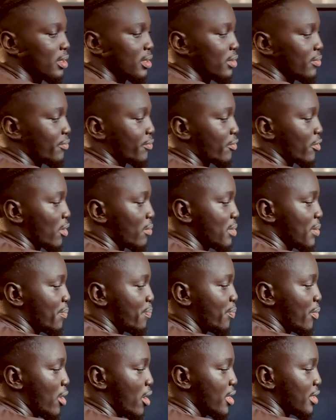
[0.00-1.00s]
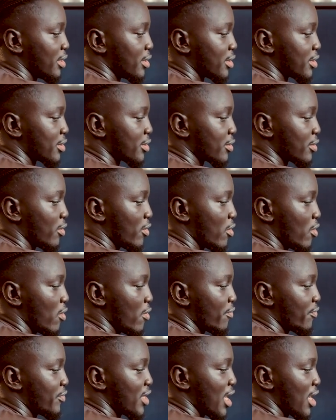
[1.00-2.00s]
from the point
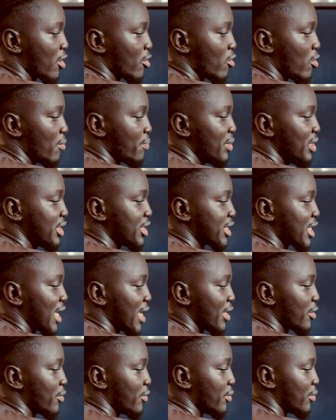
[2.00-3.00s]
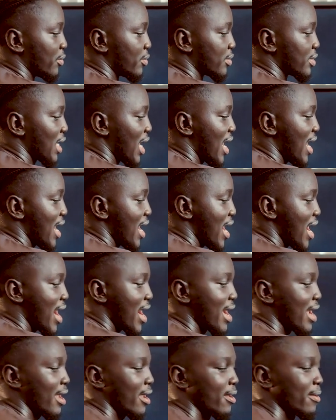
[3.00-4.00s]
of their complete cycle, that
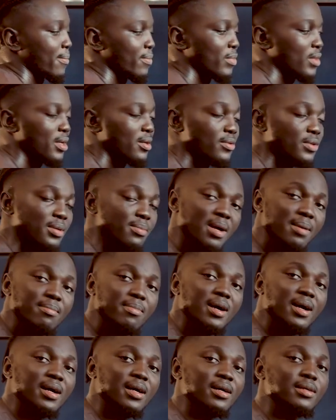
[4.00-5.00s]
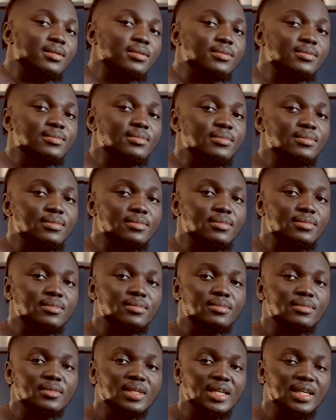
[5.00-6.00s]
high, remember,
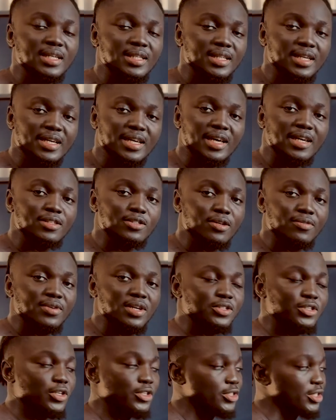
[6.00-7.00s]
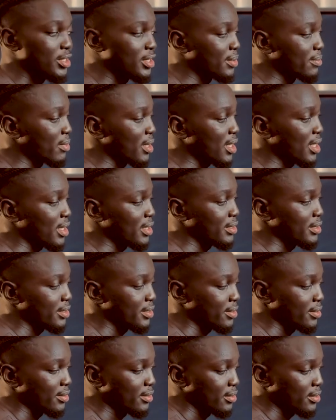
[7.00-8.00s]
in the case of exhaustion imbalance,
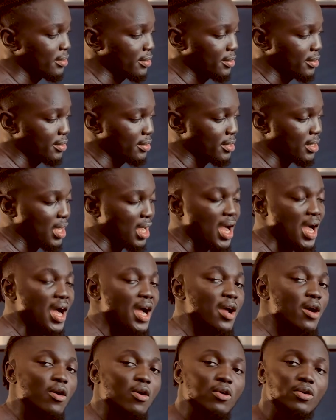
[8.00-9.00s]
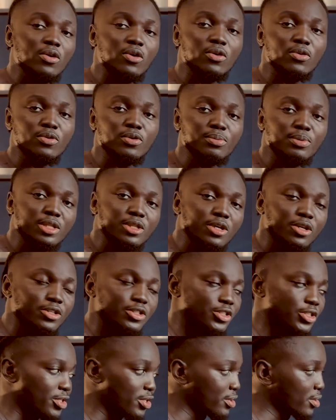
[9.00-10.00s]
high or low will be
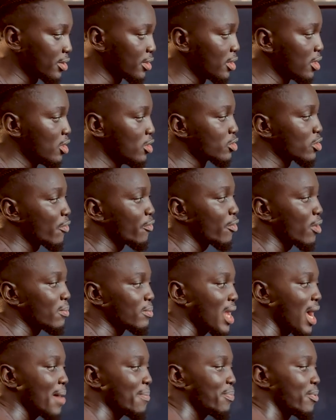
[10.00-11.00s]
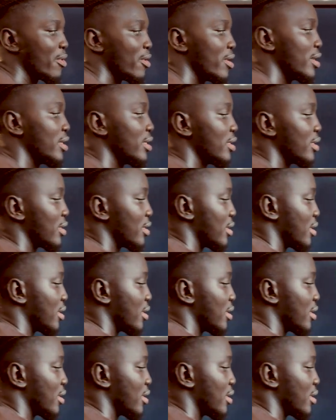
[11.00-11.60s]
touched. So from that point,